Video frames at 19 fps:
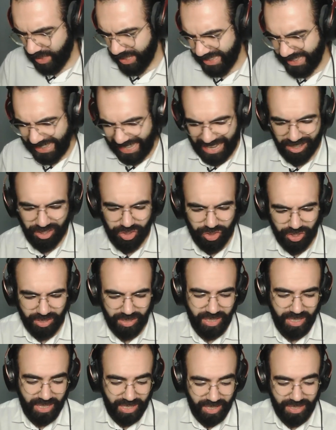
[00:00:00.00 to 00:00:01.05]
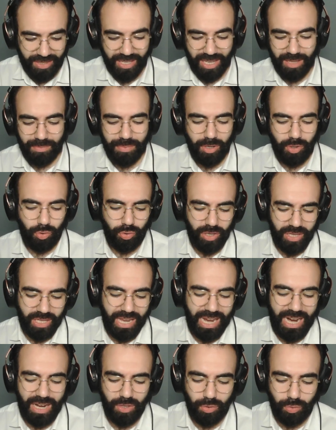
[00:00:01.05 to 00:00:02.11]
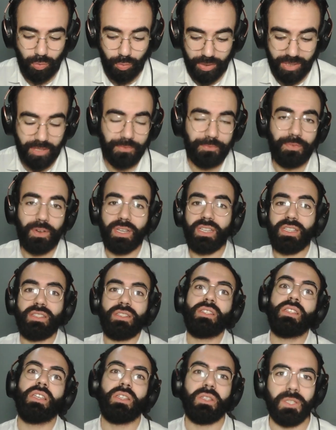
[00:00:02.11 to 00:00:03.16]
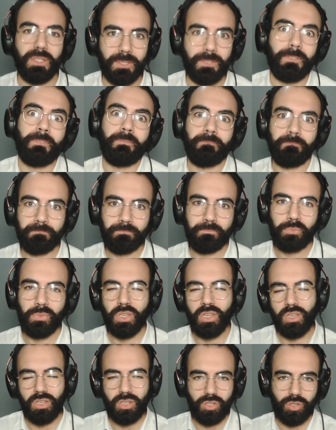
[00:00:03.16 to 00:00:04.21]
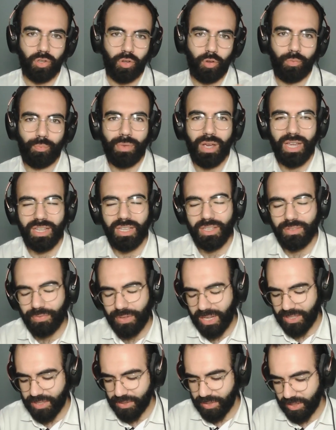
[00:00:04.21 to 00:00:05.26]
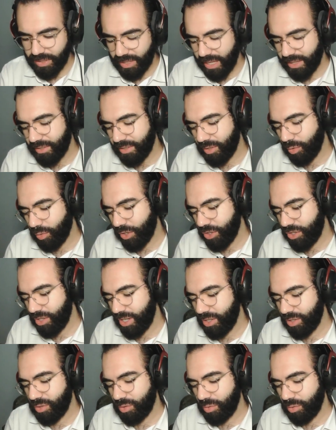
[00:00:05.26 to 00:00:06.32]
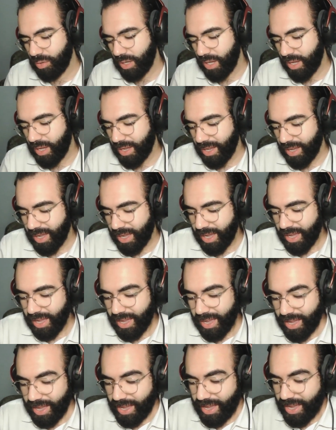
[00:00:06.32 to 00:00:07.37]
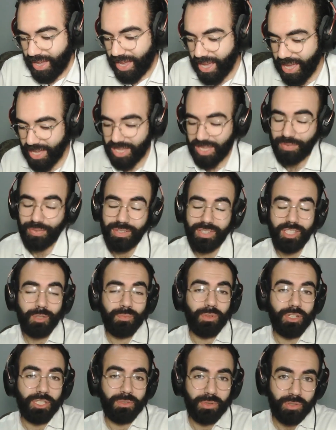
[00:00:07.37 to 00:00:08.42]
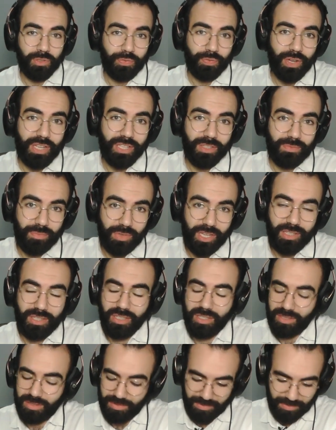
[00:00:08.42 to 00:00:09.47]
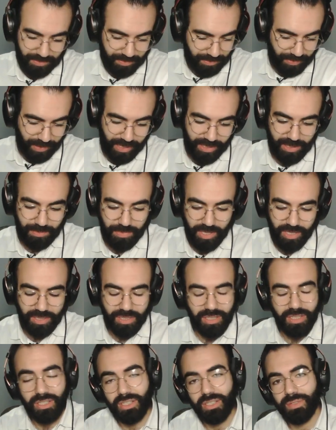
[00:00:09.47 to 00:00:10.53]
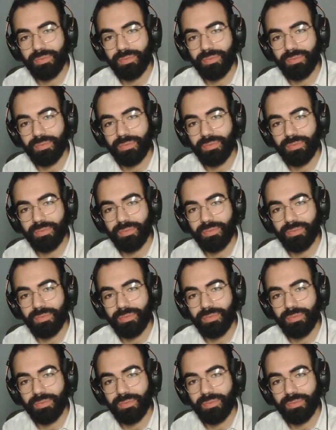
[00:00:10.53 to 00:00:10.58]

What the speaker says: tension, it can be really hard to, what the fuck is this? So my advice in that situation is to, if it is possible to find the meaning, find the meaning.